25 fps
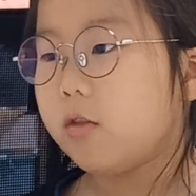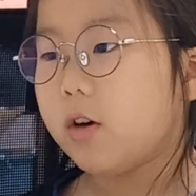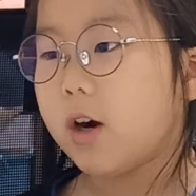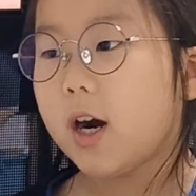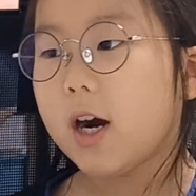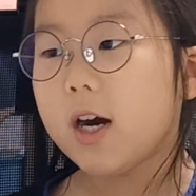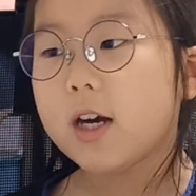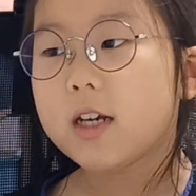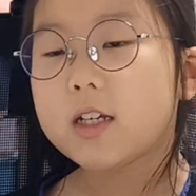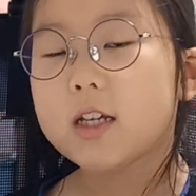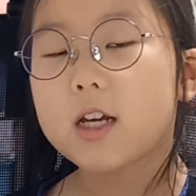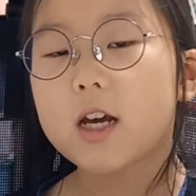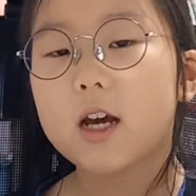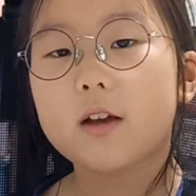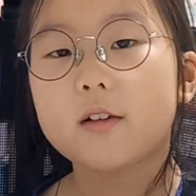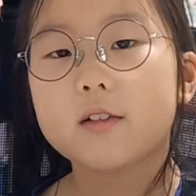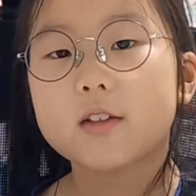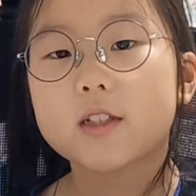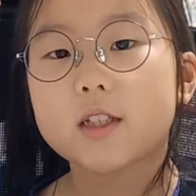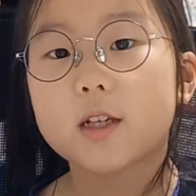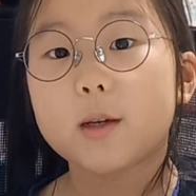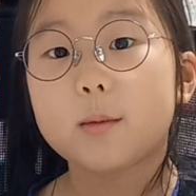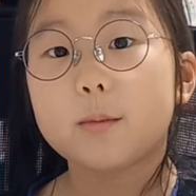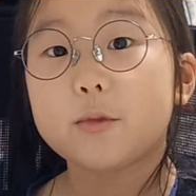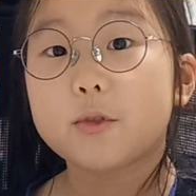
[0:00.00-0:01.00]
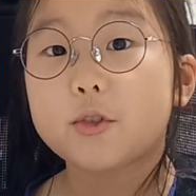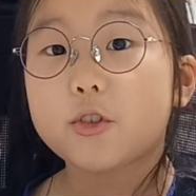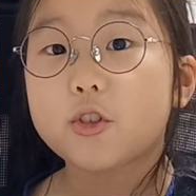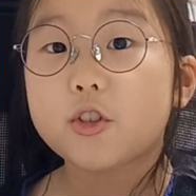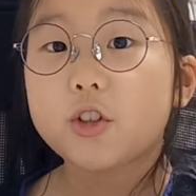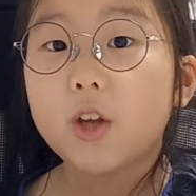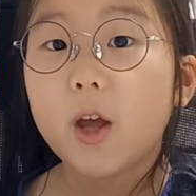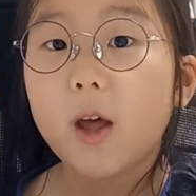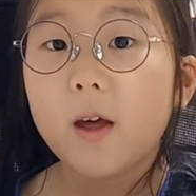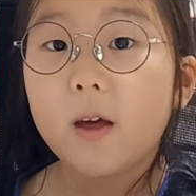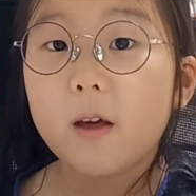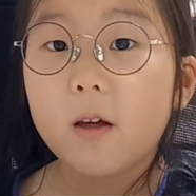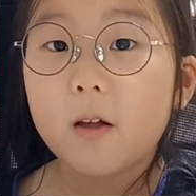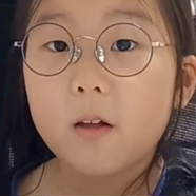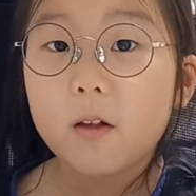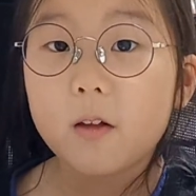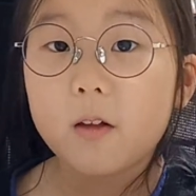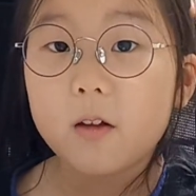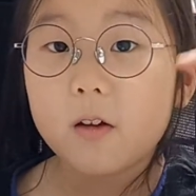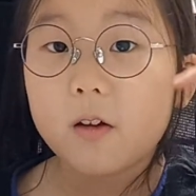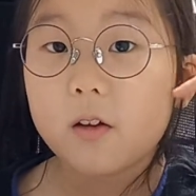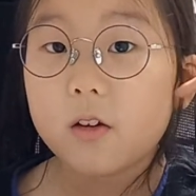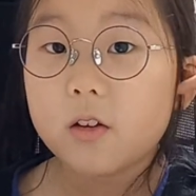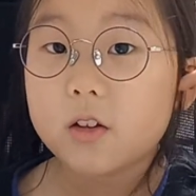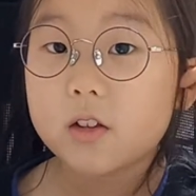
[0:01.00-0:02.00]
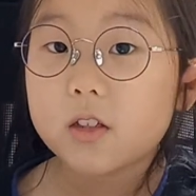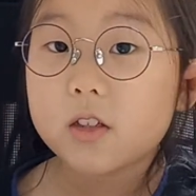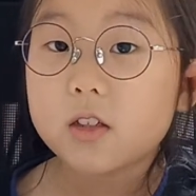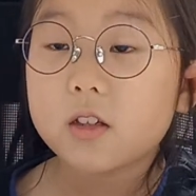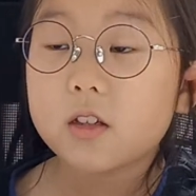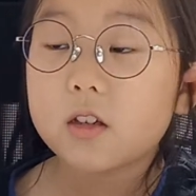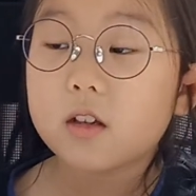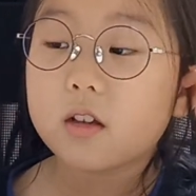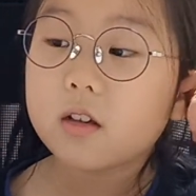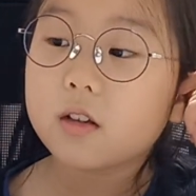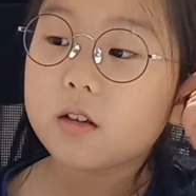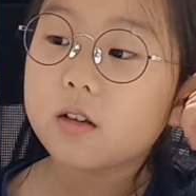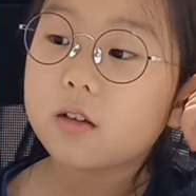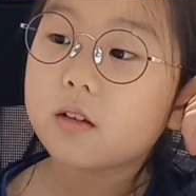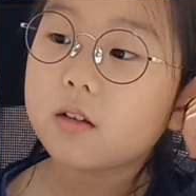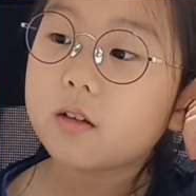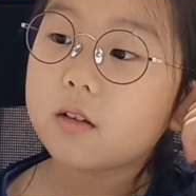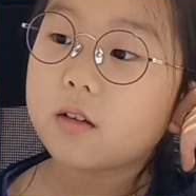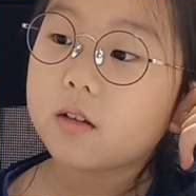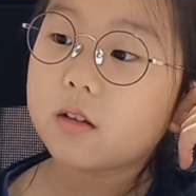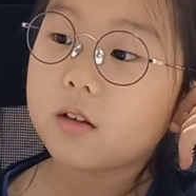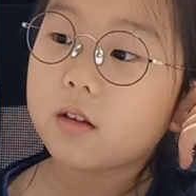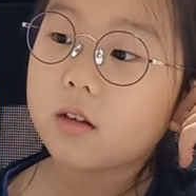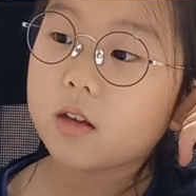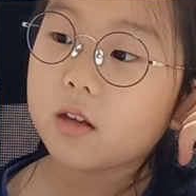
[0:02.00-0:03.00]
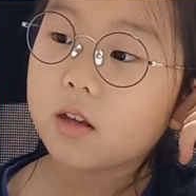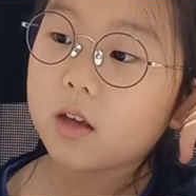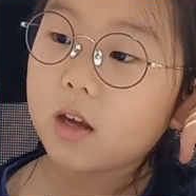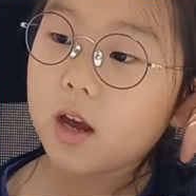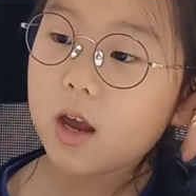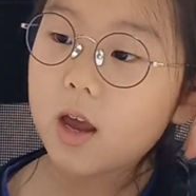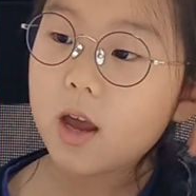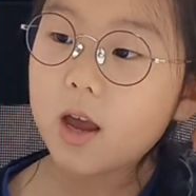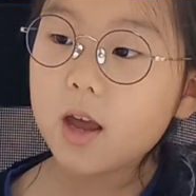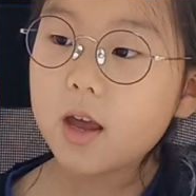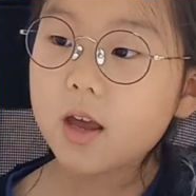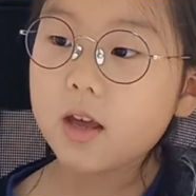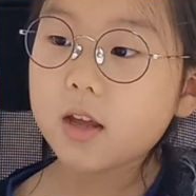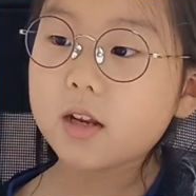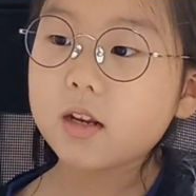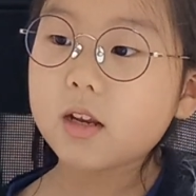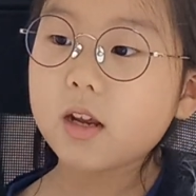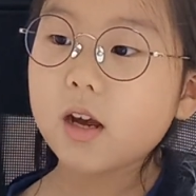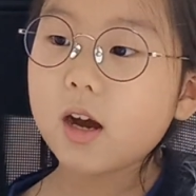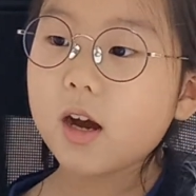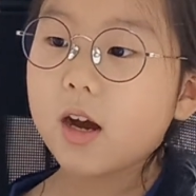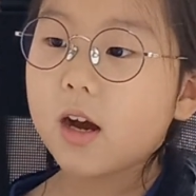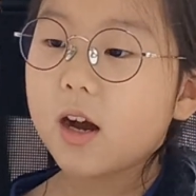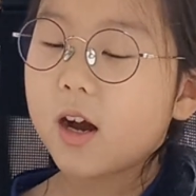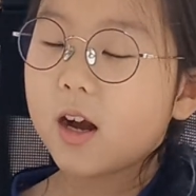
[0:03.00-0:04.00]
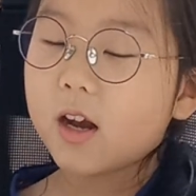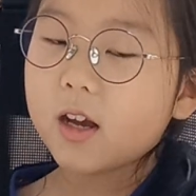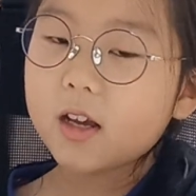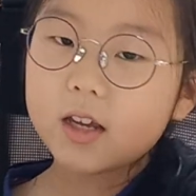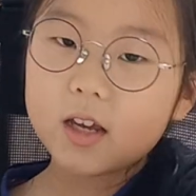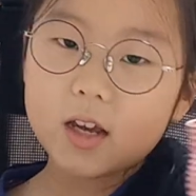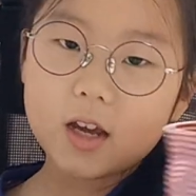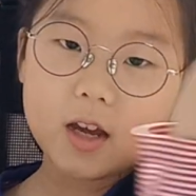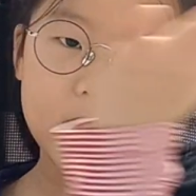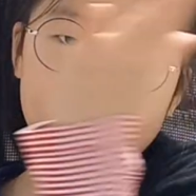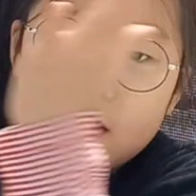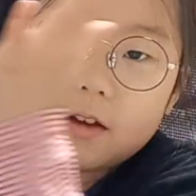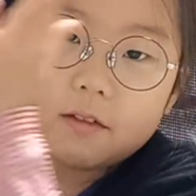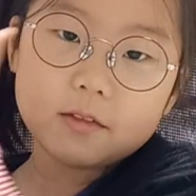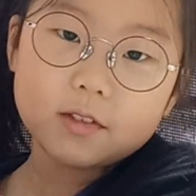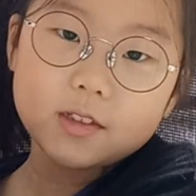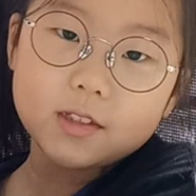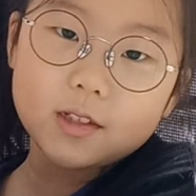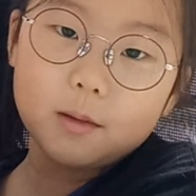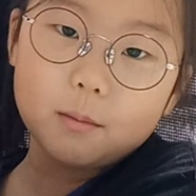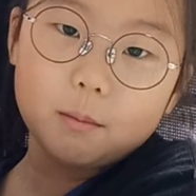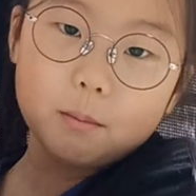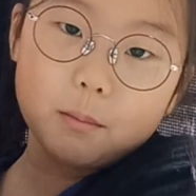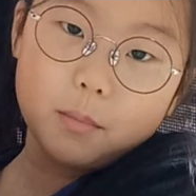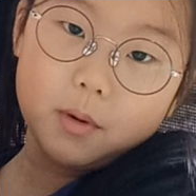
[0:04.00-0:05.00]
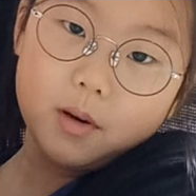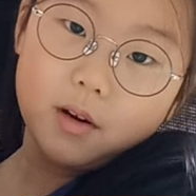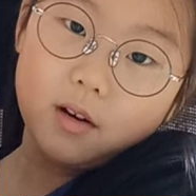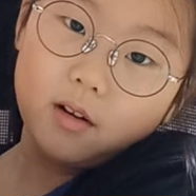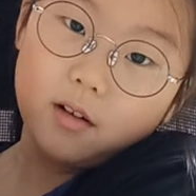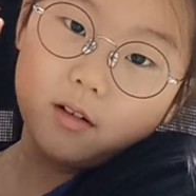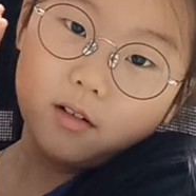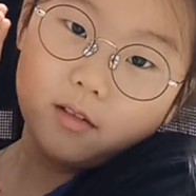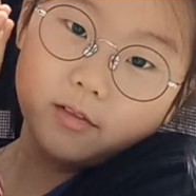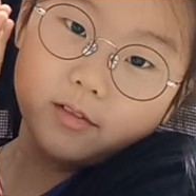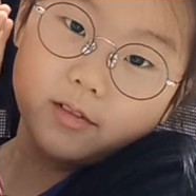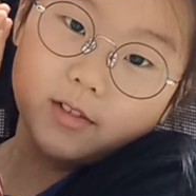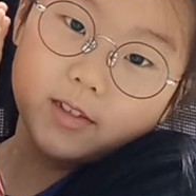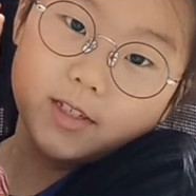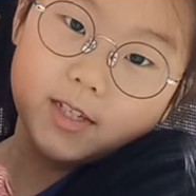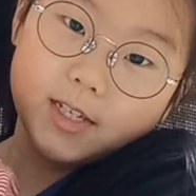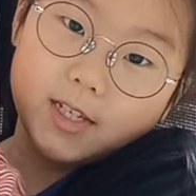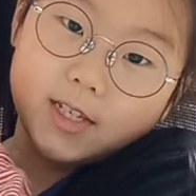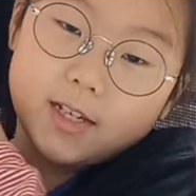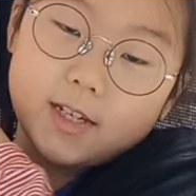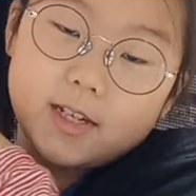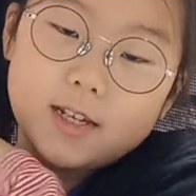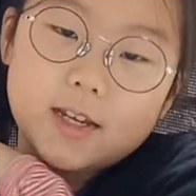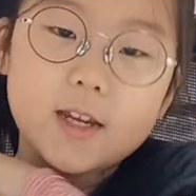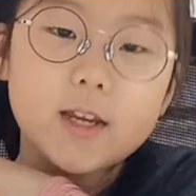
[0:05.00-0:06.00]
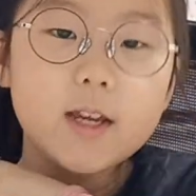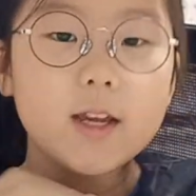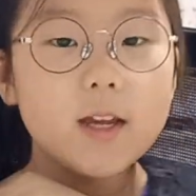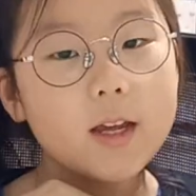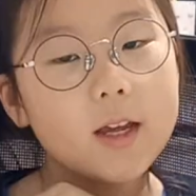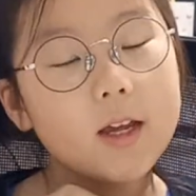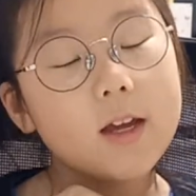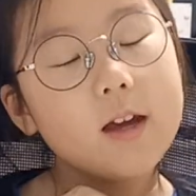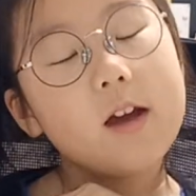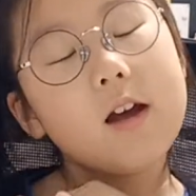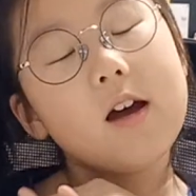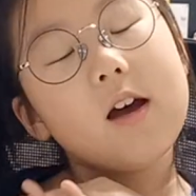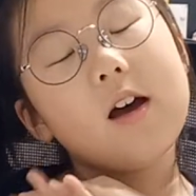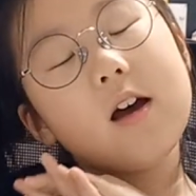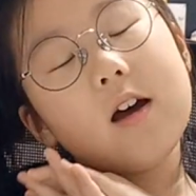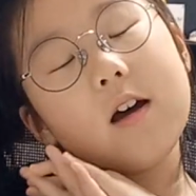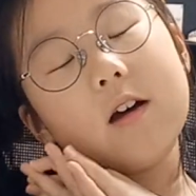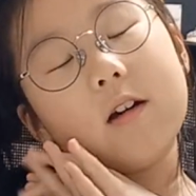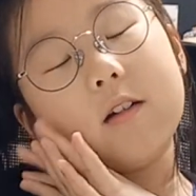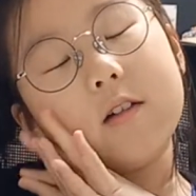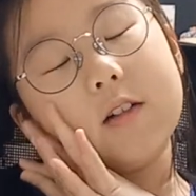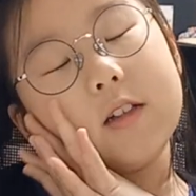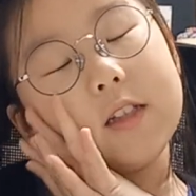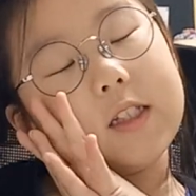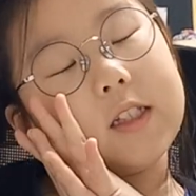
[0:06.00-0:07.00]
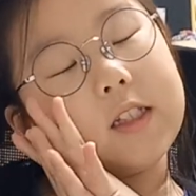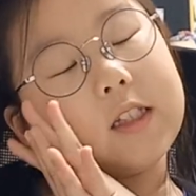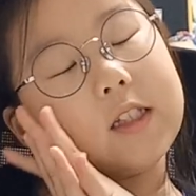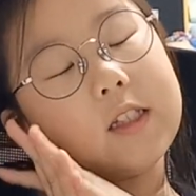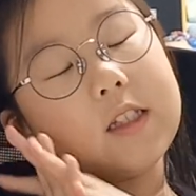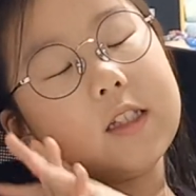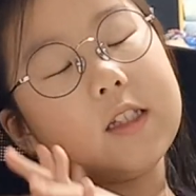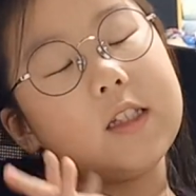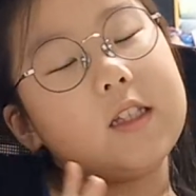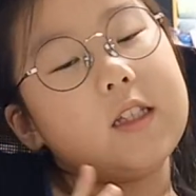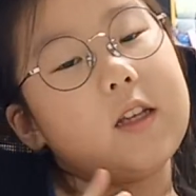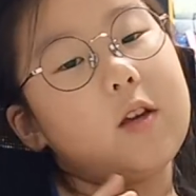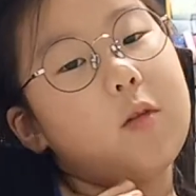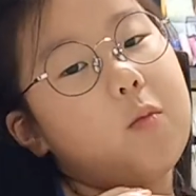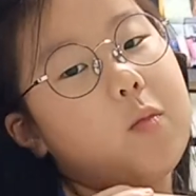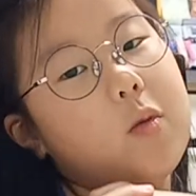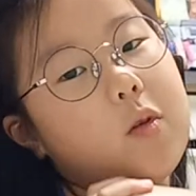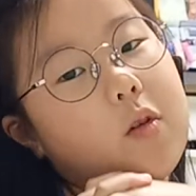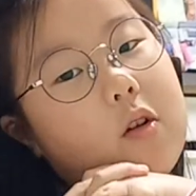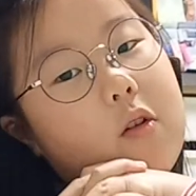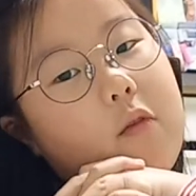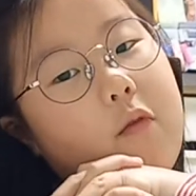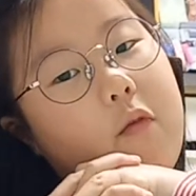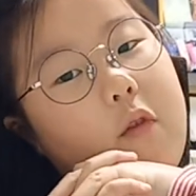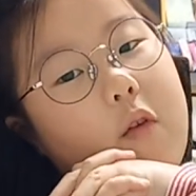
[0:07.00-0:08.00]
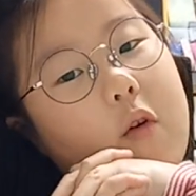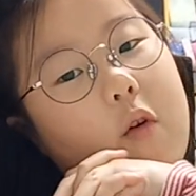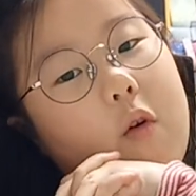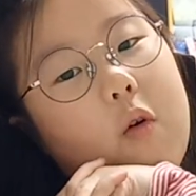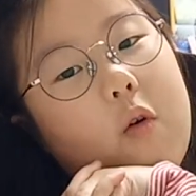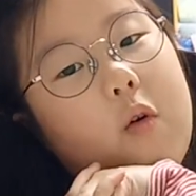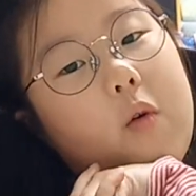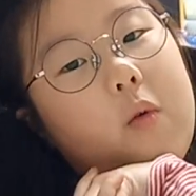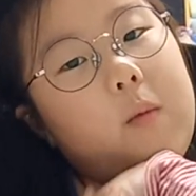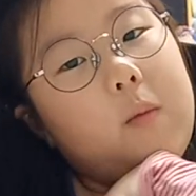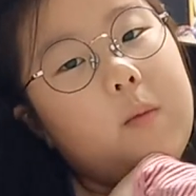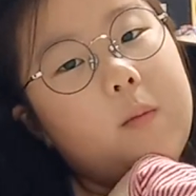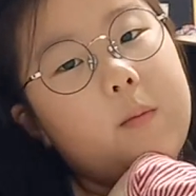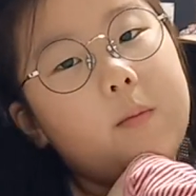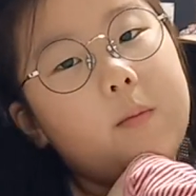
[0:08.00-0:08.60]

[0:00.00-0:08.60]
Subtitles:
I have some shells and I have some pearls. Oh, so beautiful.